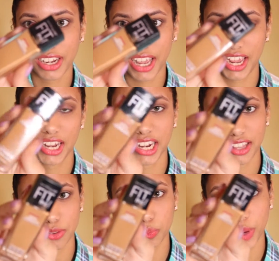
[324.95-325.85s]
and it
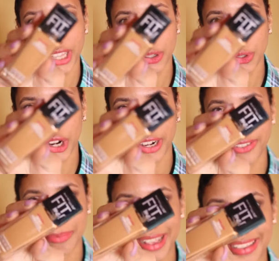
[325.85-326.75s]
is way too dark
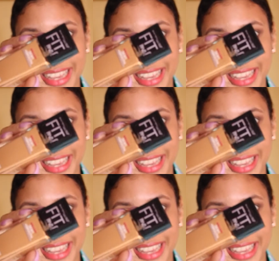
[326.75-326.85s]
for my